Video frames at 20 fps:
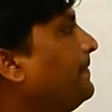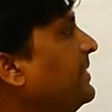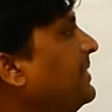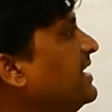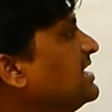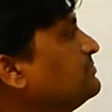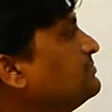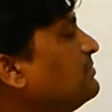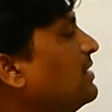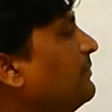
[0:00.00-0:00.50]

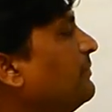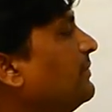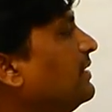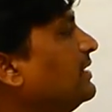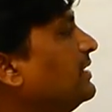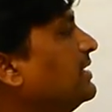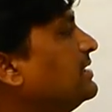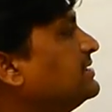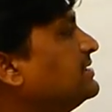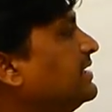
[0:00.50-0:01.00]
These
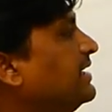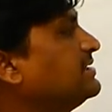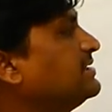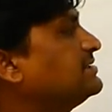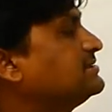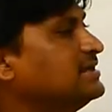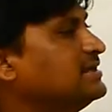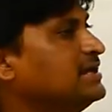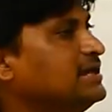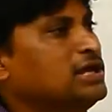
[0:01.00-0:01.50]
mammillated
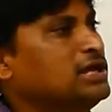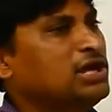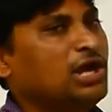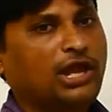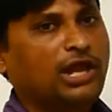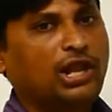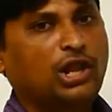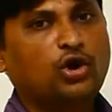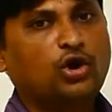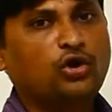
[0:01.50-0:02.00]
eggs
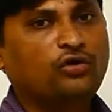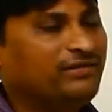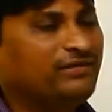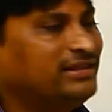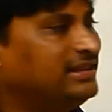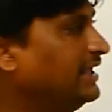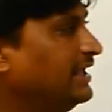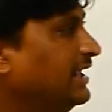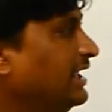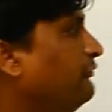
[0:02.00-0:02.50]
along
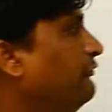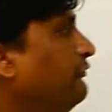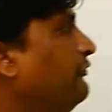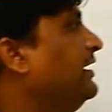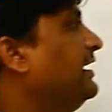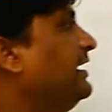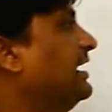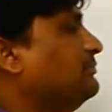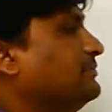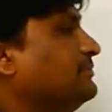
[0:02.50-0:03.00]
with the
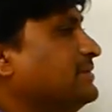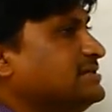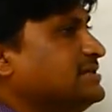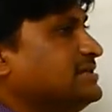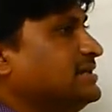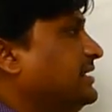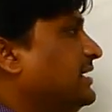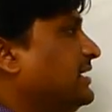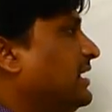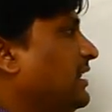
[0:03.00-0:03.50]
fecal
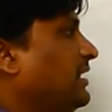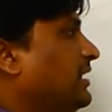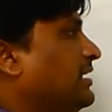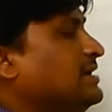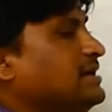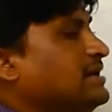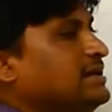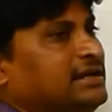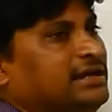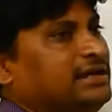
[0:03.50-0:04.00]
material,
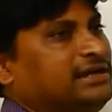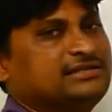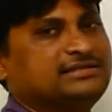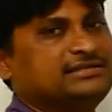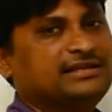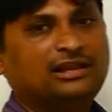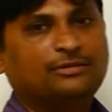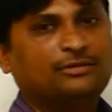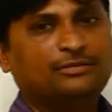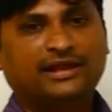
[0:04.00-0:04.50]
it is
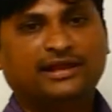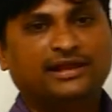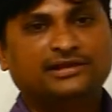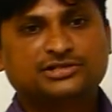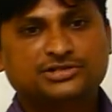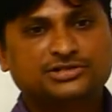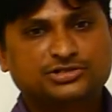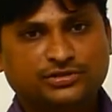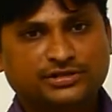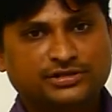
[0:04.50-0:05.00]

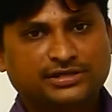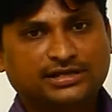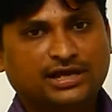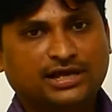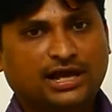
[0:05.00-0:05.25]
eliminated to the